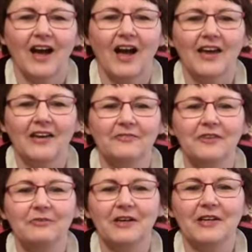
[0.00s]
Hi
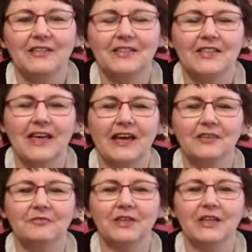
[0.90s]
everyone, it's
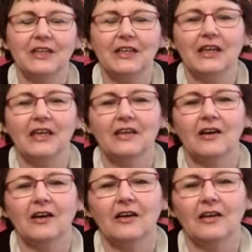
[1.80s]
Katarina and
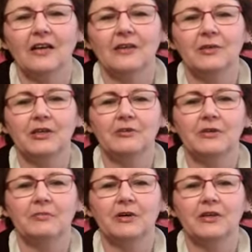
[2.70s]
I am here
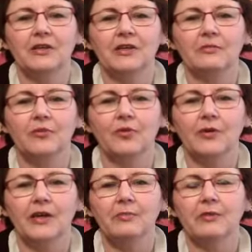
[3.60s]
in my
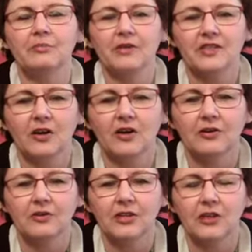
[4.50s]
emporium in Prescott,
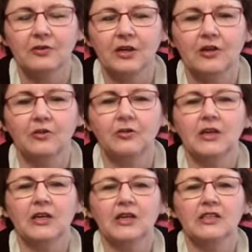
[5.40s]
Ontario.
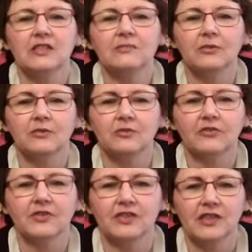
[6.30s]
It's a
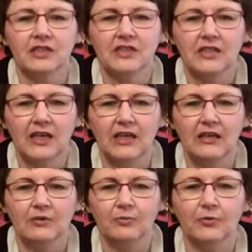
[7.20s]
beautiful sunny day
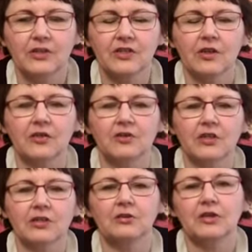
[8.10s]
here. Prescott,
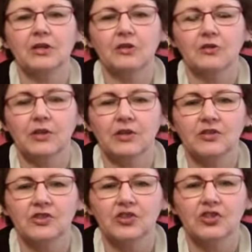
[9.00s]
Ontario
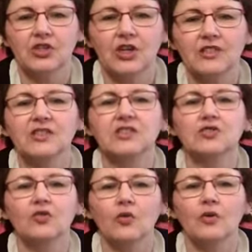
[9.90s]
is just
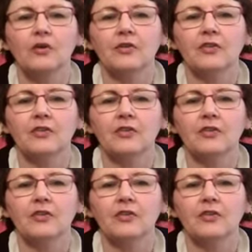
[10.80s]
north